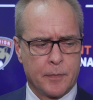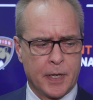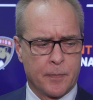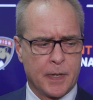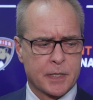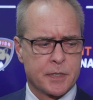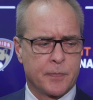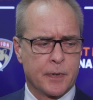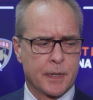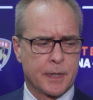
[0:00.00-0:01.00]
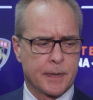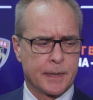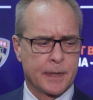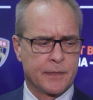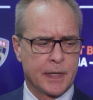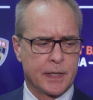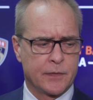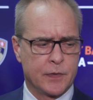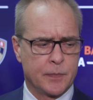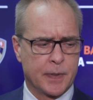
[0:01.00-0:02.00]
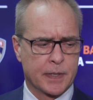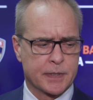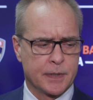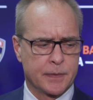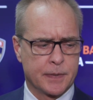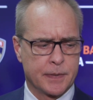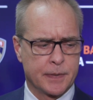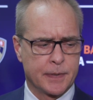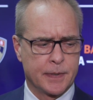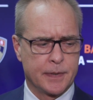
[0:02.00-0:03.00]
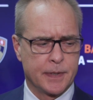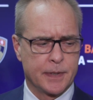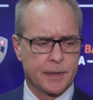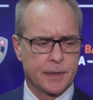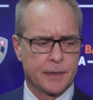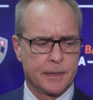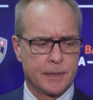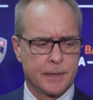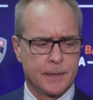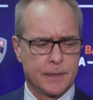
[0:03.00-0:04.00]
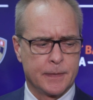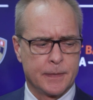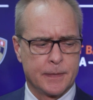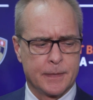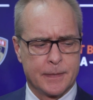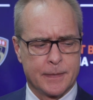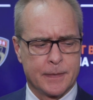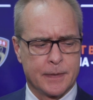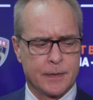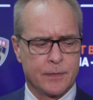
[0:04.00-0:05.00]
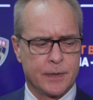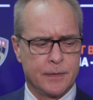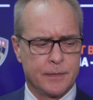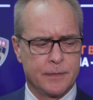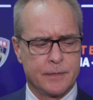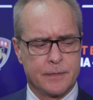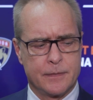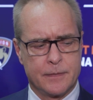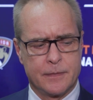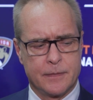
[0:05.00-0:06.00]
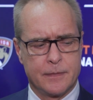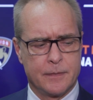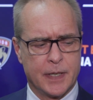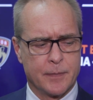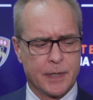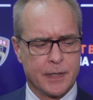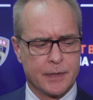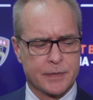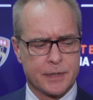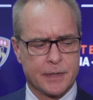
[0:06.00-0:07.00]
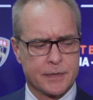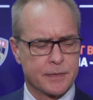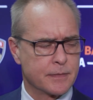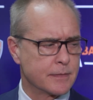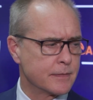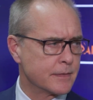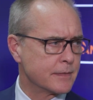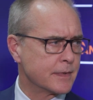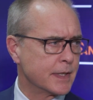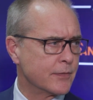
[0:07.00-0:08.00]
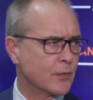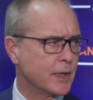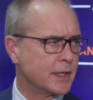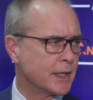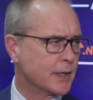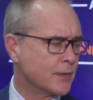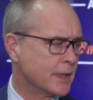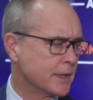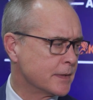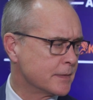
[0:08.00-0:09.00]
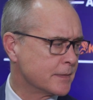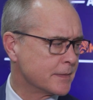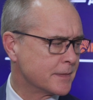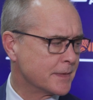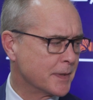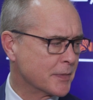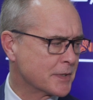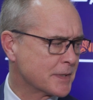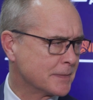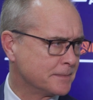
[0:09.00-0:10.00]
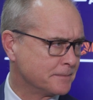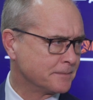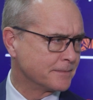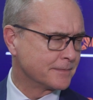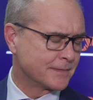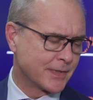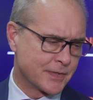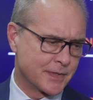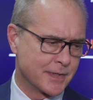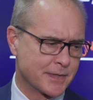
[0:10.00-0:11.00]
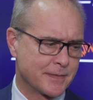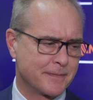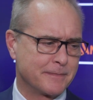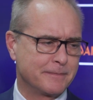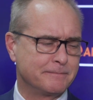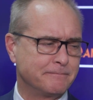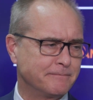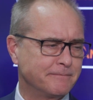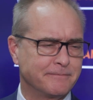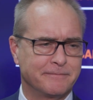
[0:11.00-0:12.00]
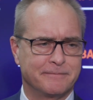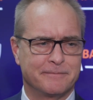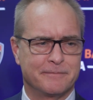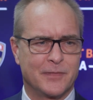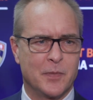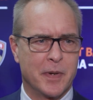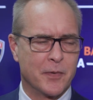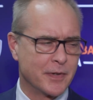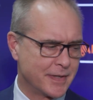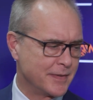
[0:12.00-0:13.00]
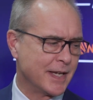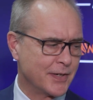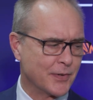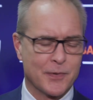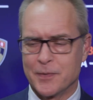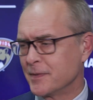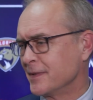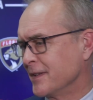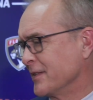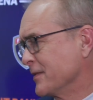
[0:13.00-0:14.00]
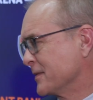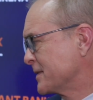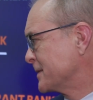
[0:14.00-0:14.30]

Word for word: little better puck support, flatten a few pucks out, and then I wouldn't bet my house on the giveaway takeaway numbers. It's just, you, you may want to take your own on those.